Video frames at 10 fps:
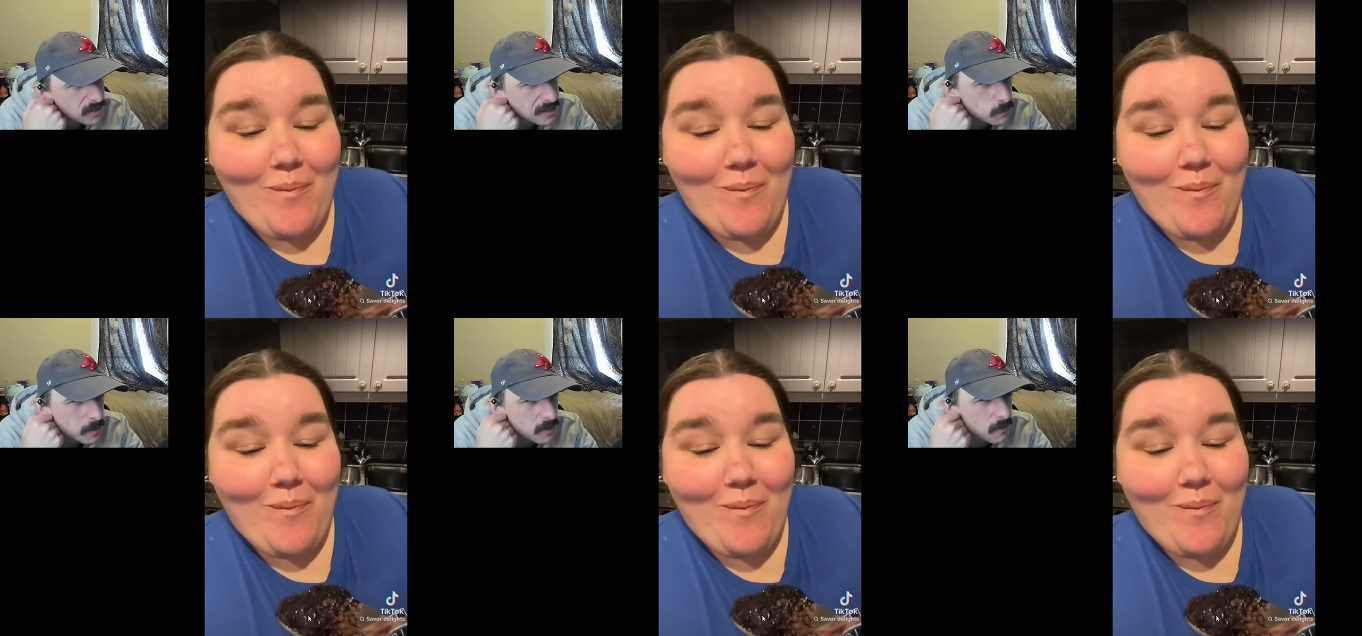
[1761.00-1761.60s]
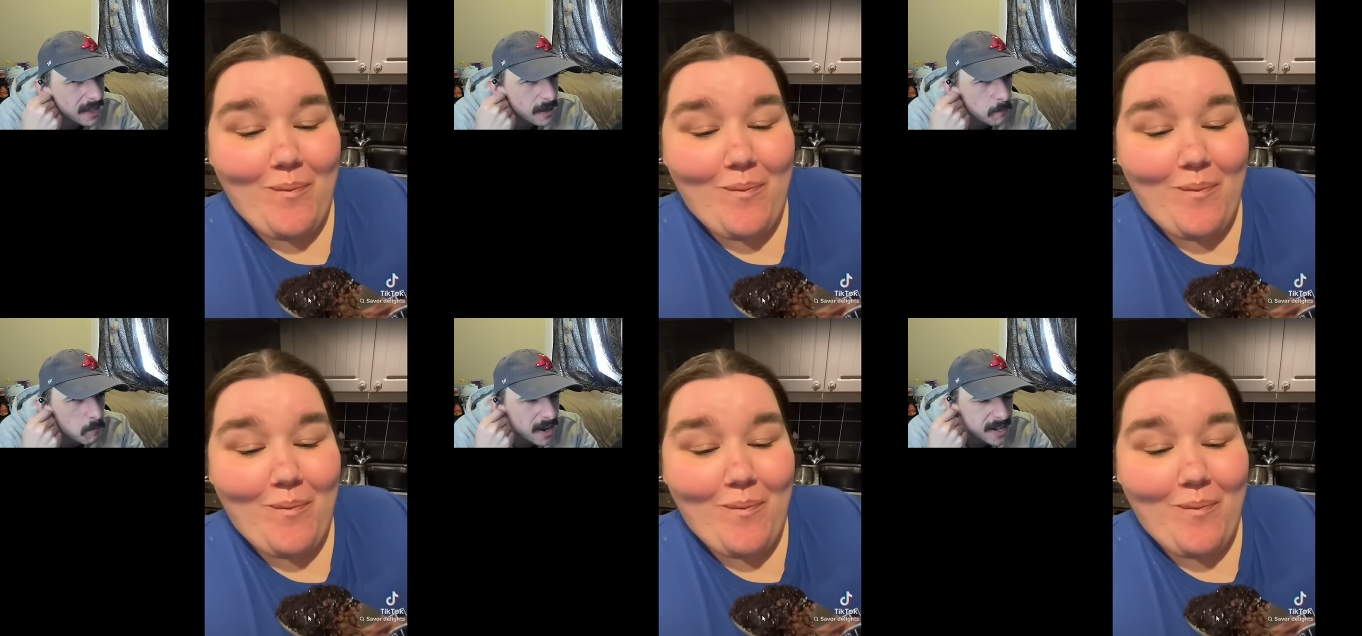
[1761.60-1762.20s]
Speaker 1: that's been like
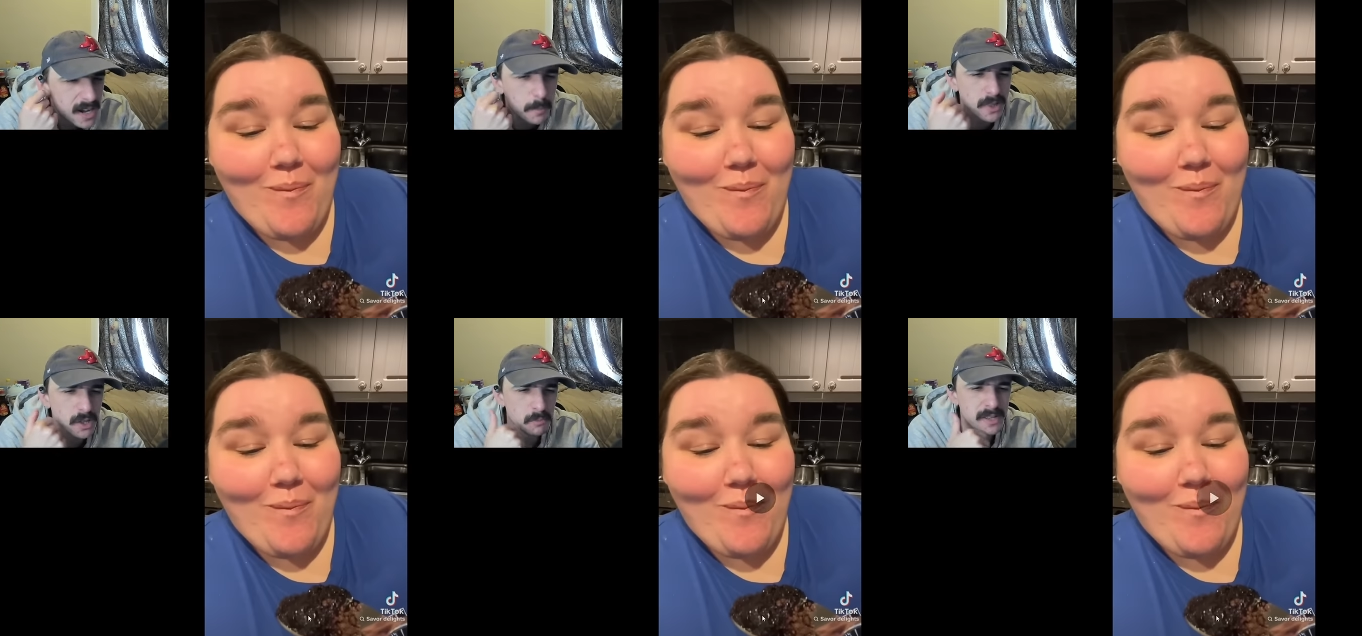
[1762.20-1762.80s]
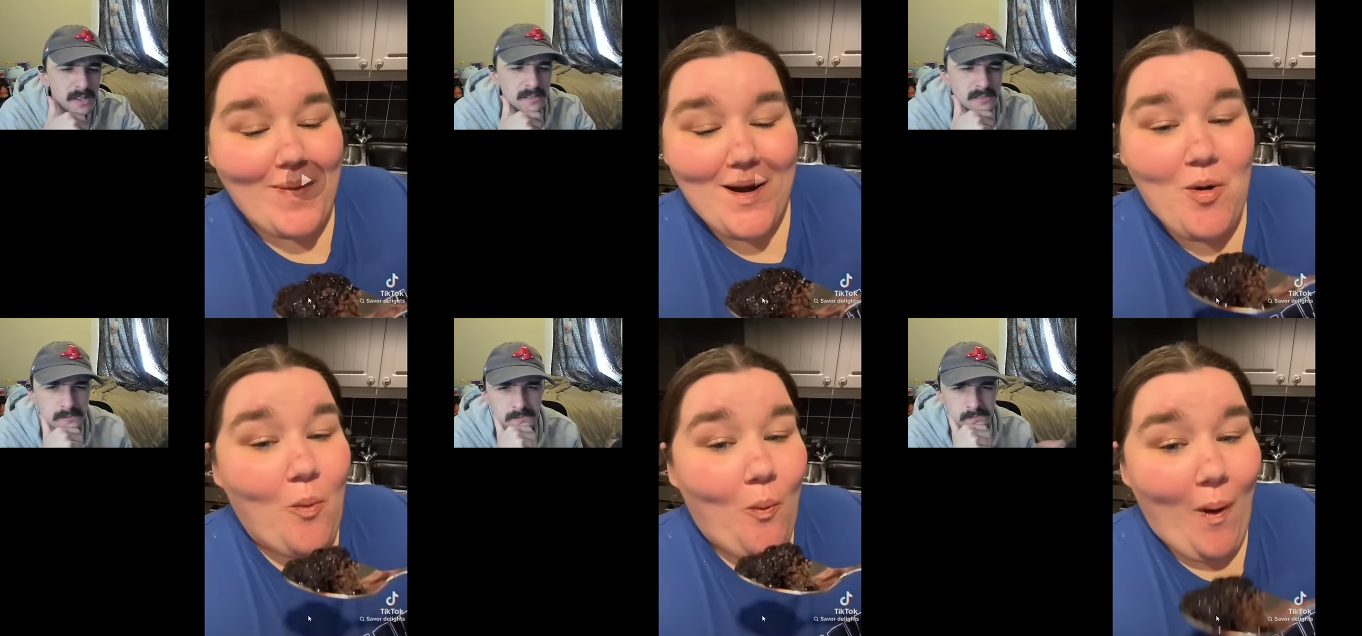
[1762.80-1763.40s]
mudded up a little bit.
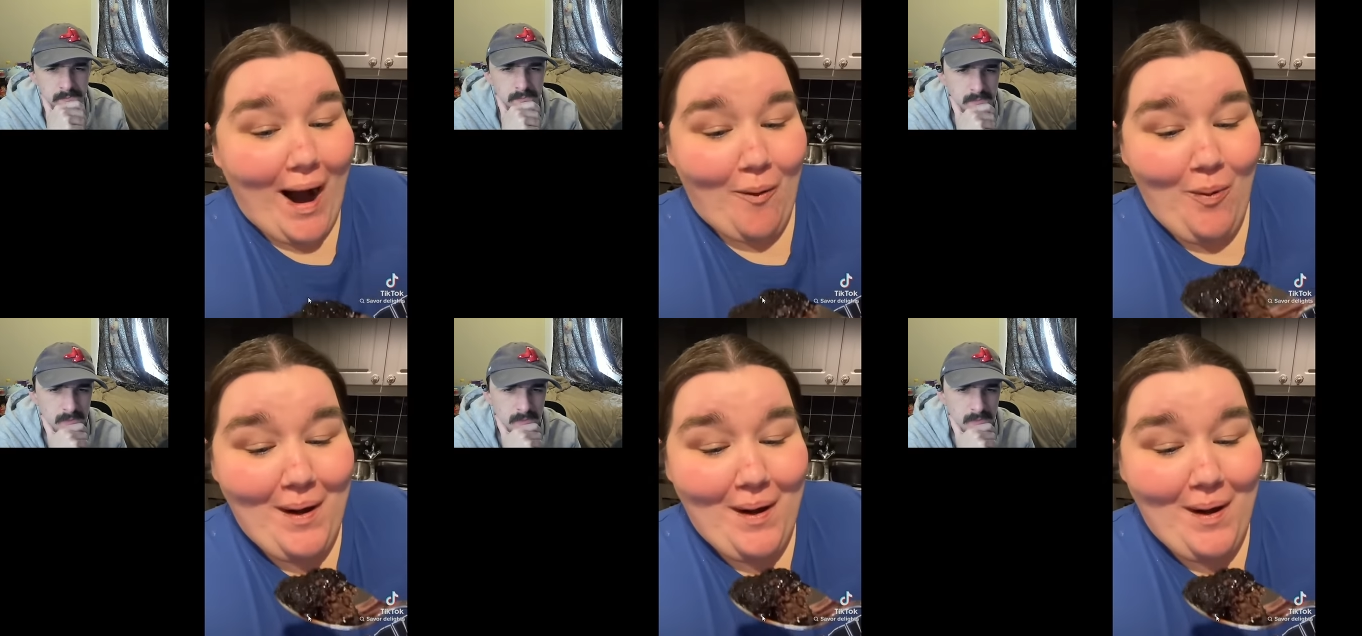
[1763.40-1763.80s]
Wow.